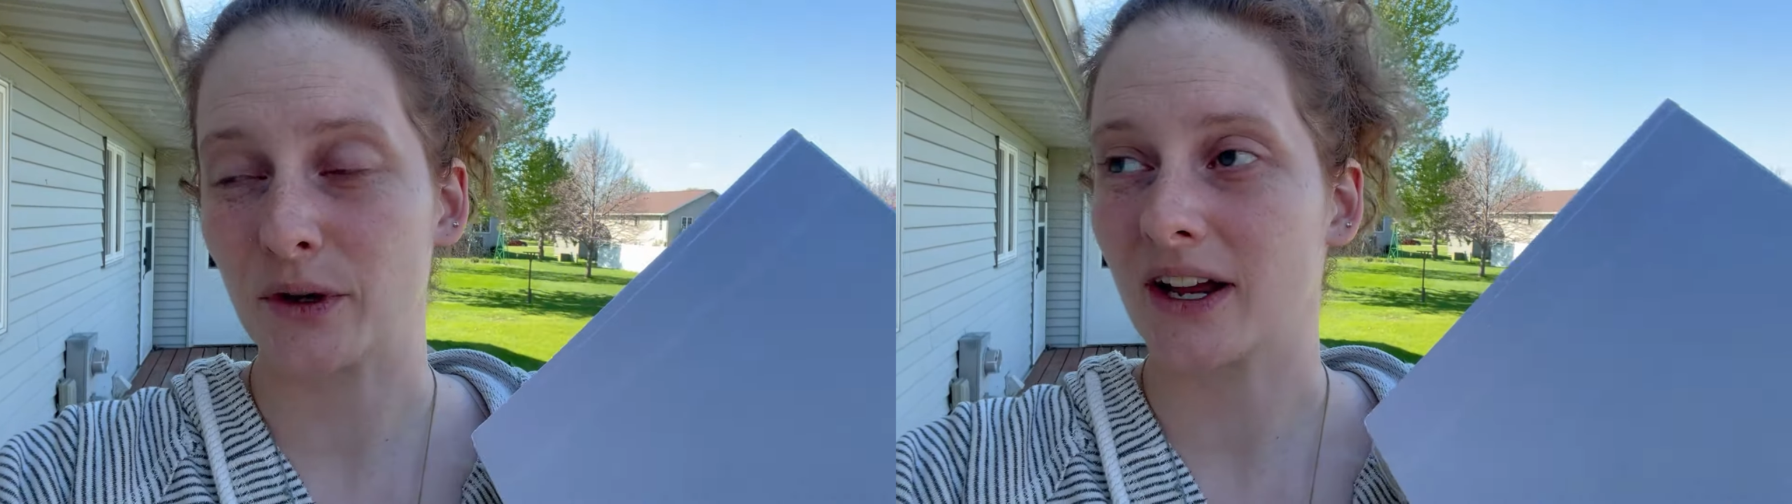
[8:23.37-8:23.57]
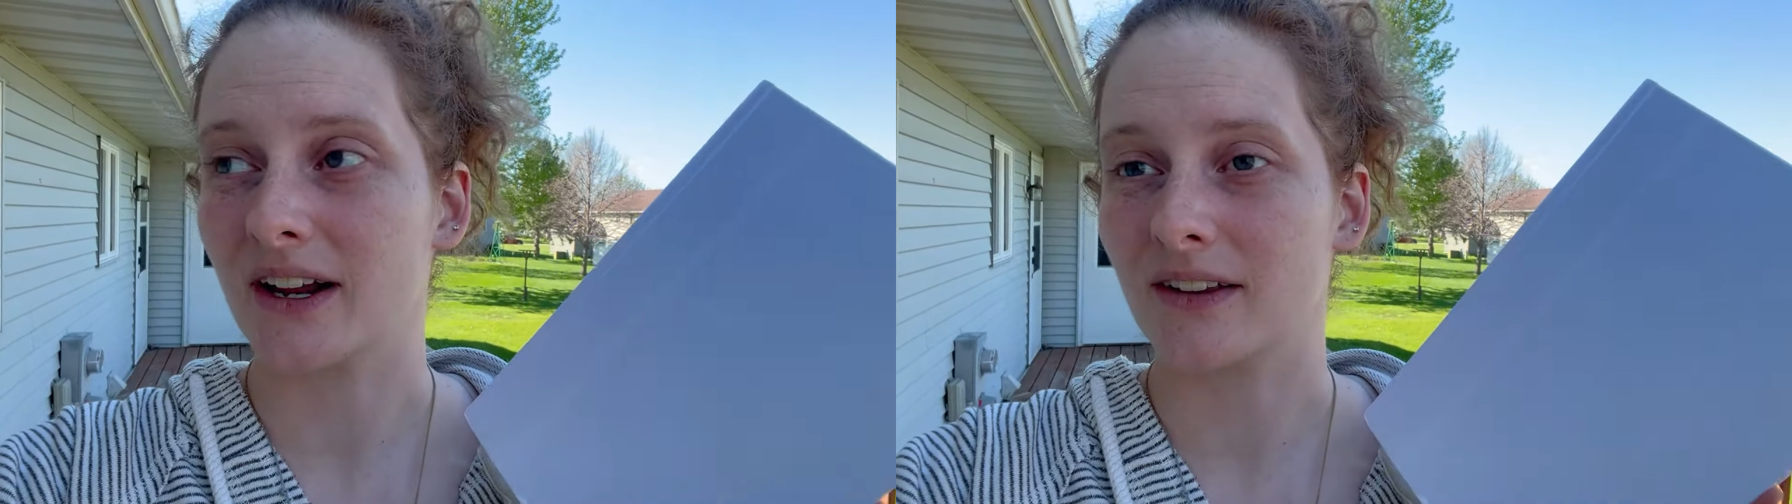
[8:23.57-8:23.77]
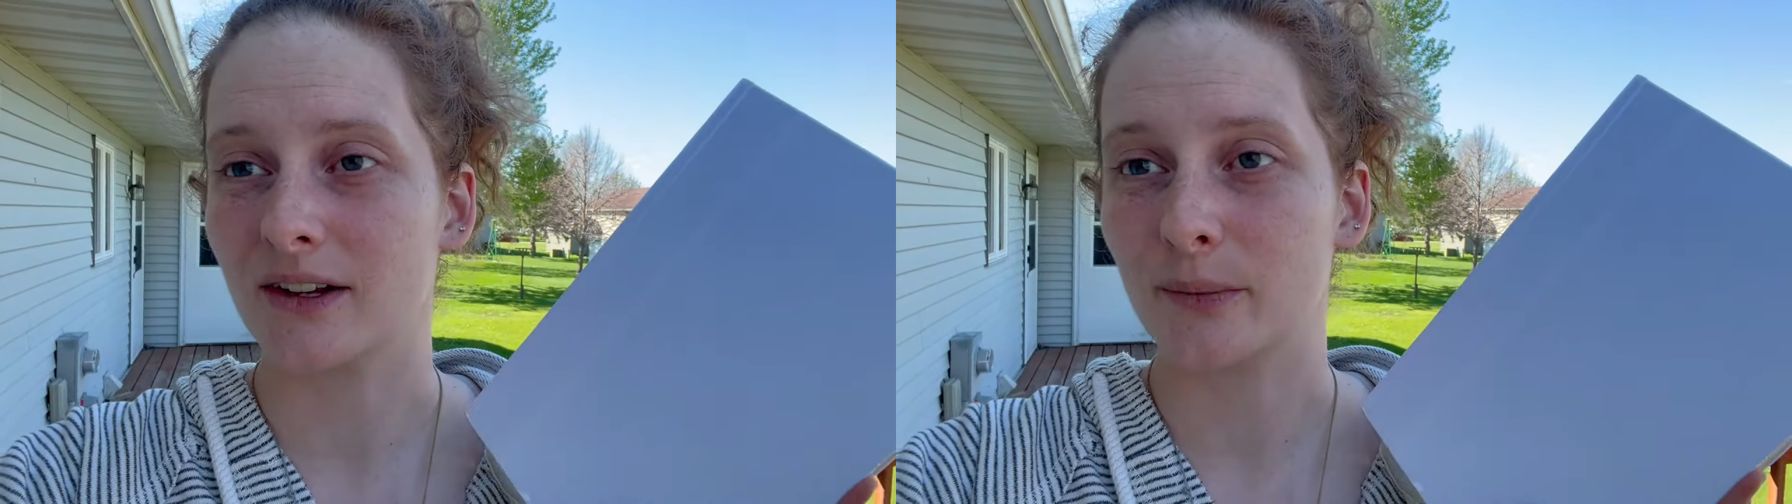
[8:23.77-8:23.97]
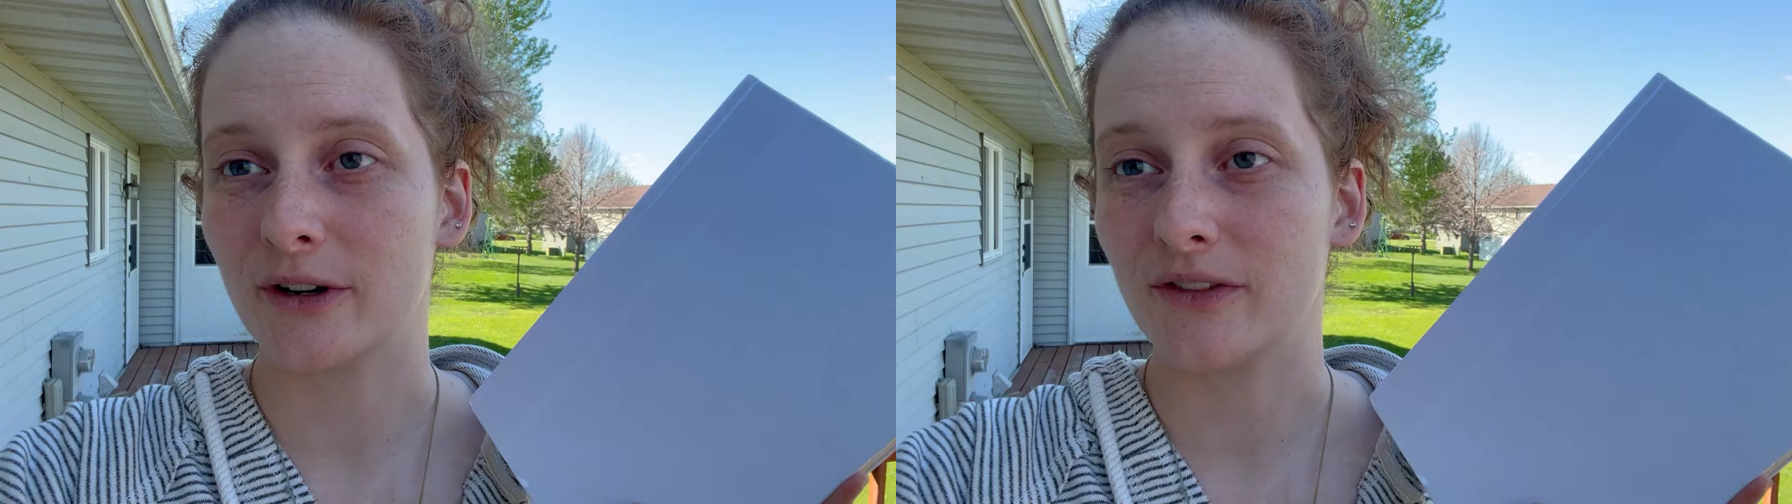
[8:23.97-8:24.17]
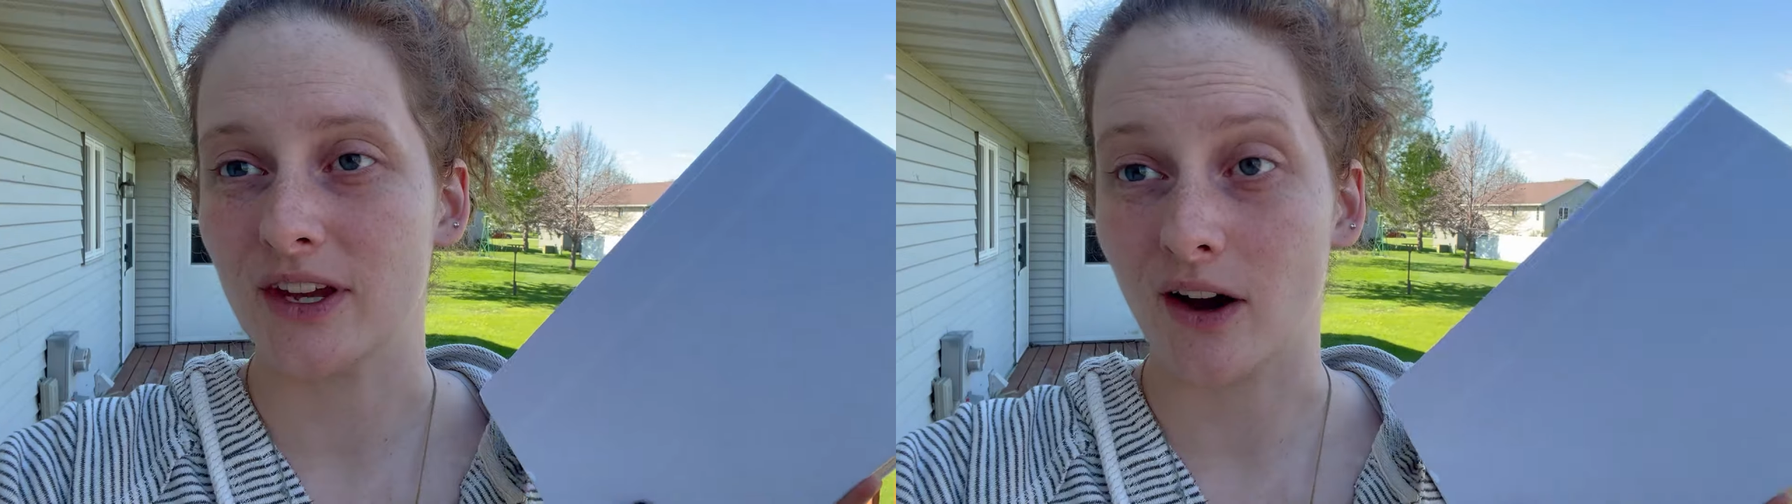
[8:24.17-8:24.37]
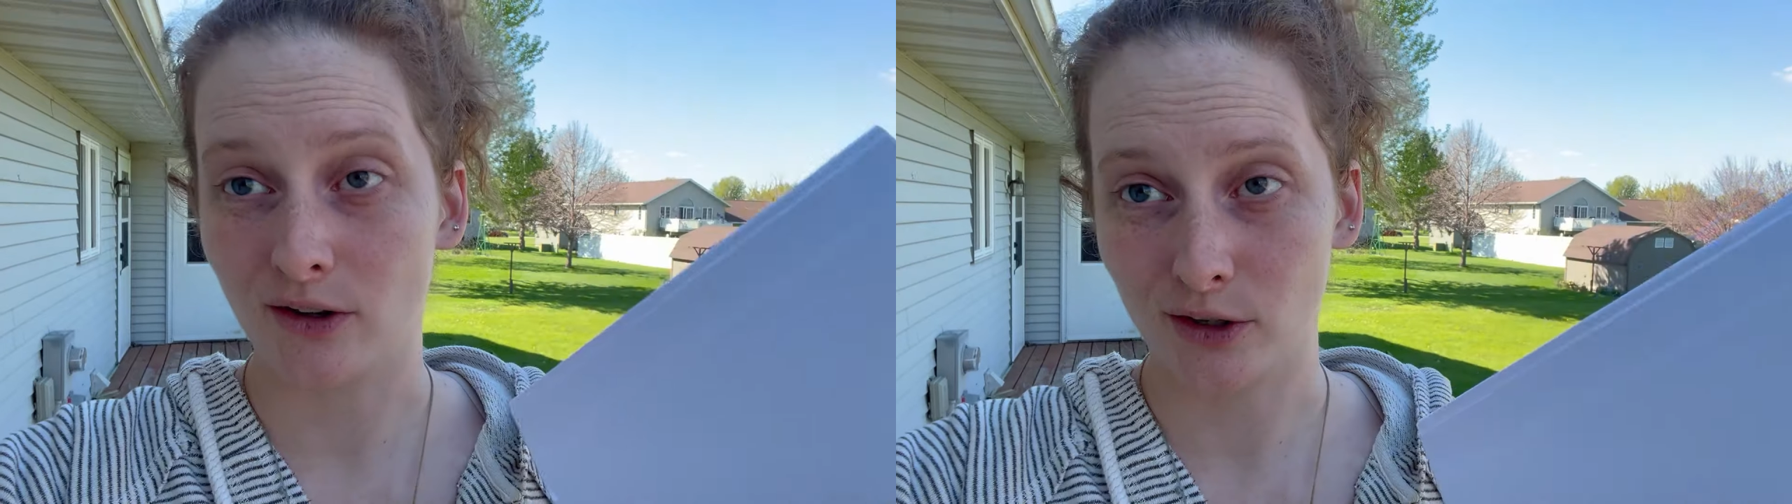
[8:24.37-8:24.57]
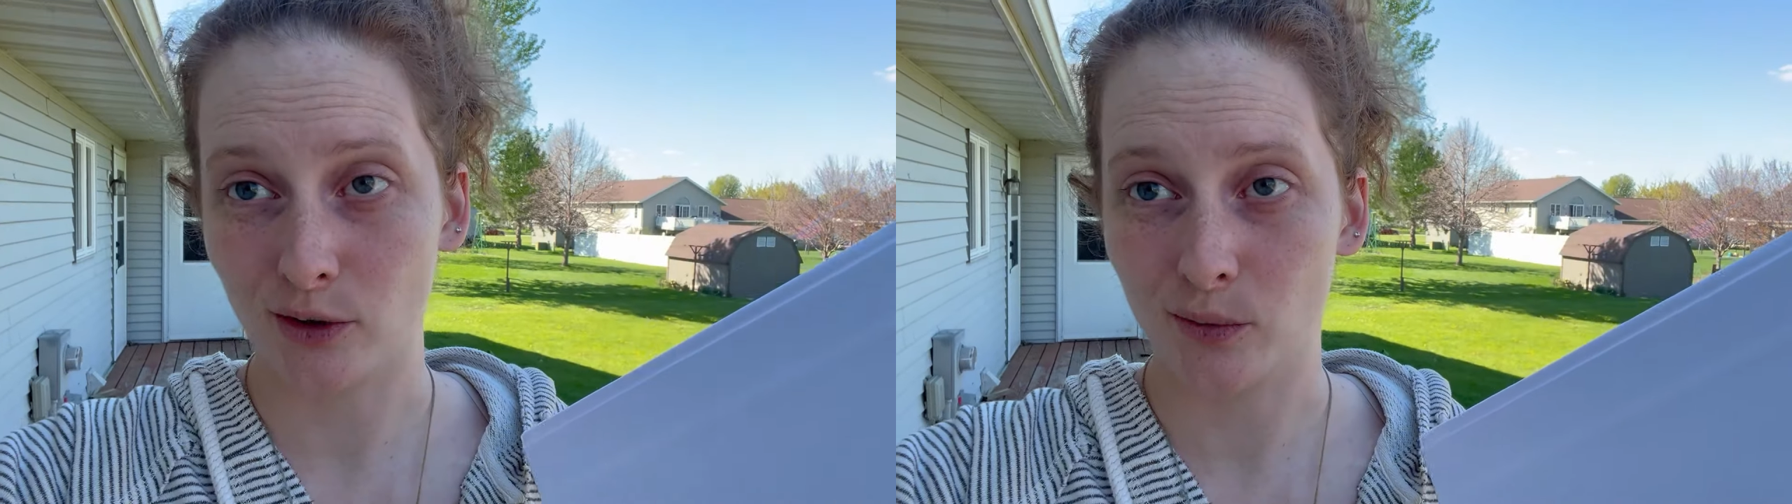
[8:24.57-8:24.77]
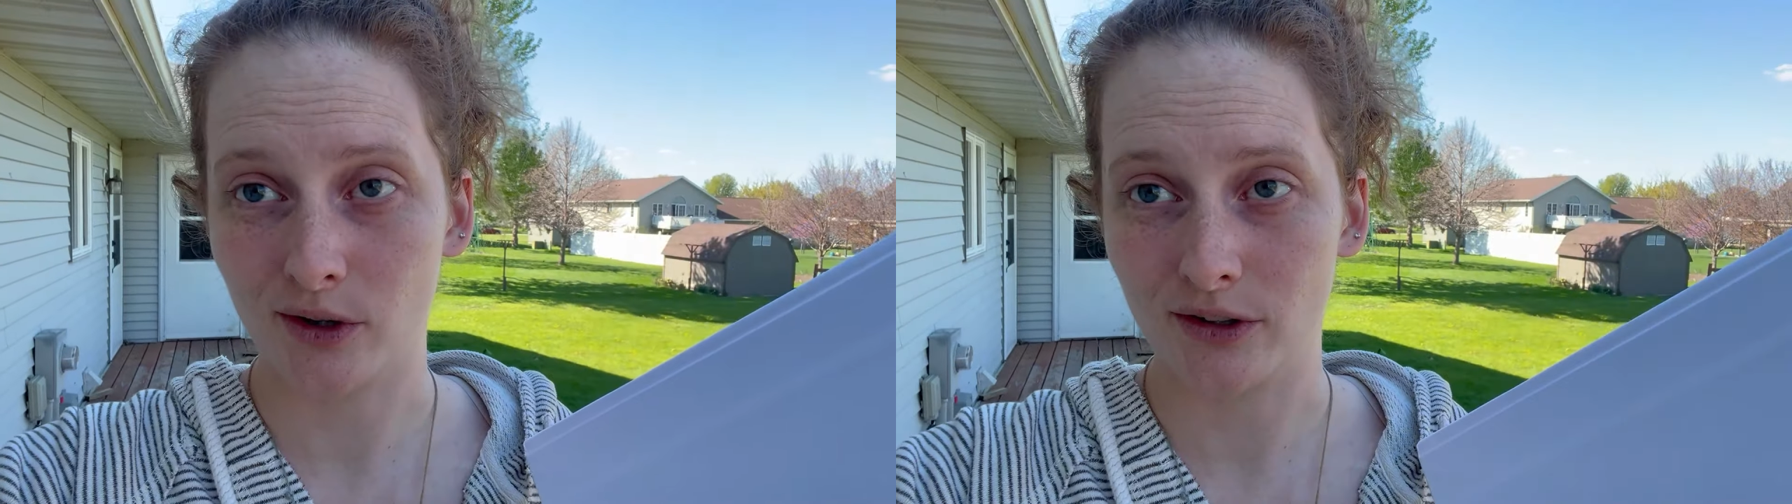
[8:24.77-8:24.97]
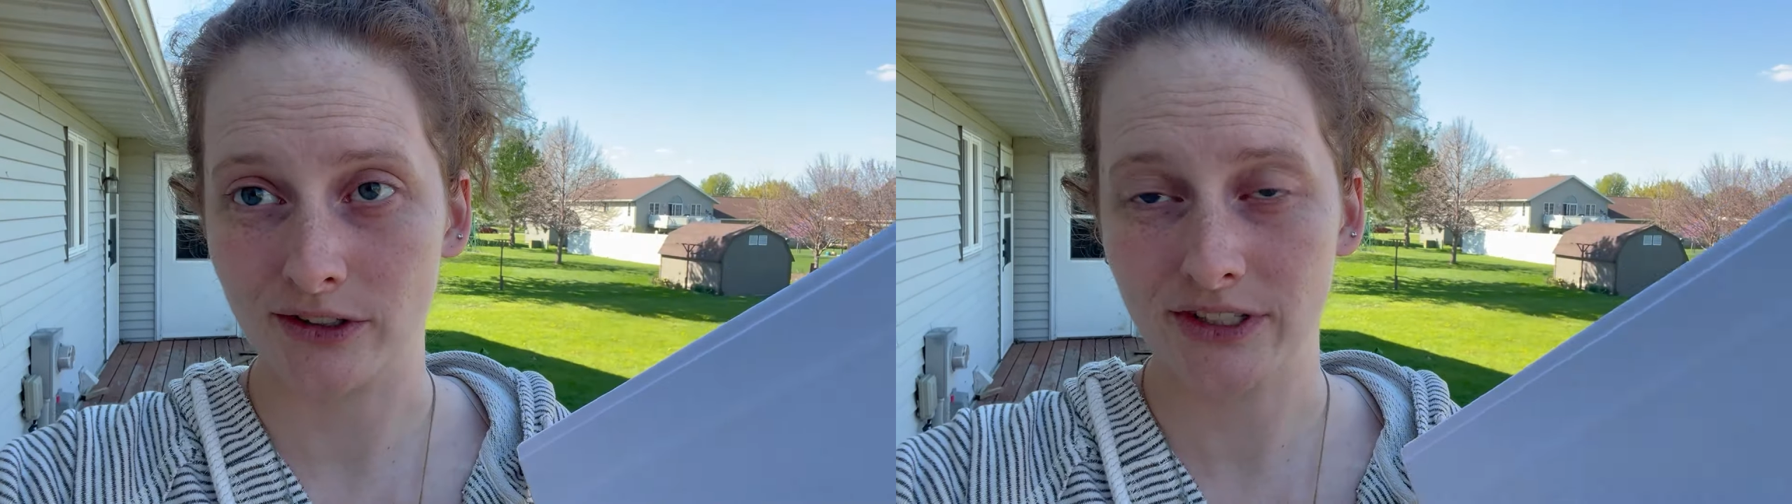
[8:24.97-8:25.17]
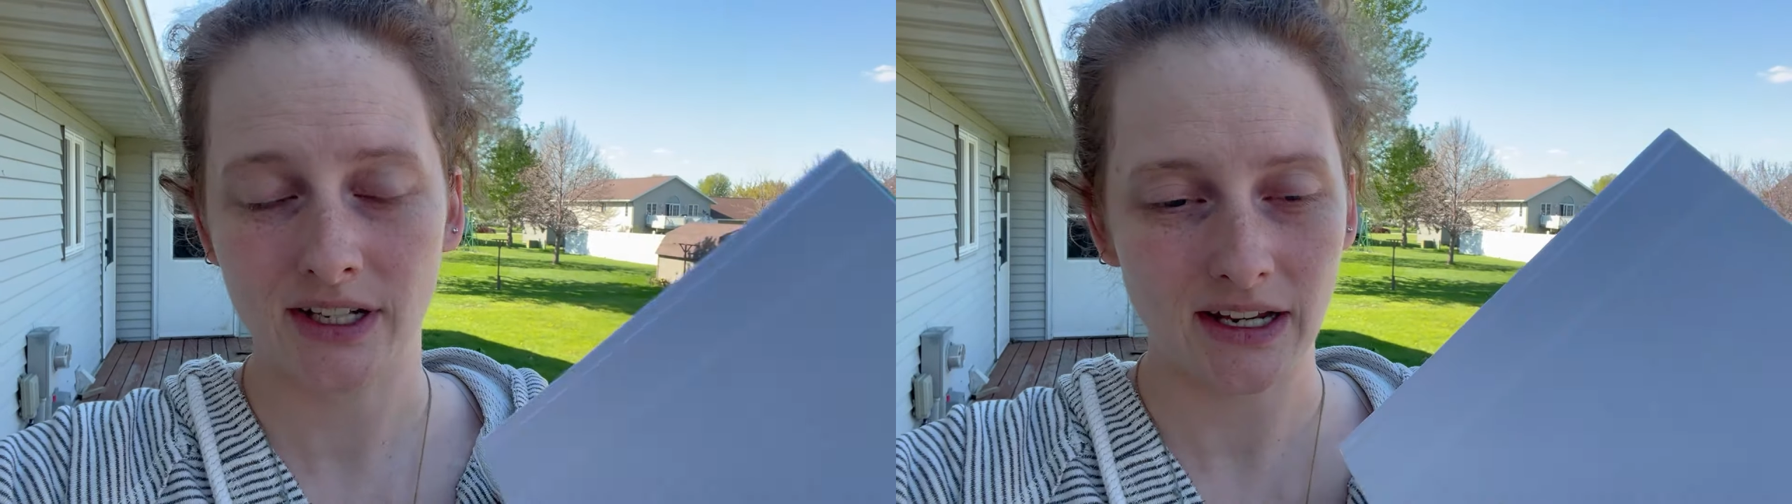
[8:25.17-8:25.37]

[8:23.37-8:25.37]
getting a little bit of the underworld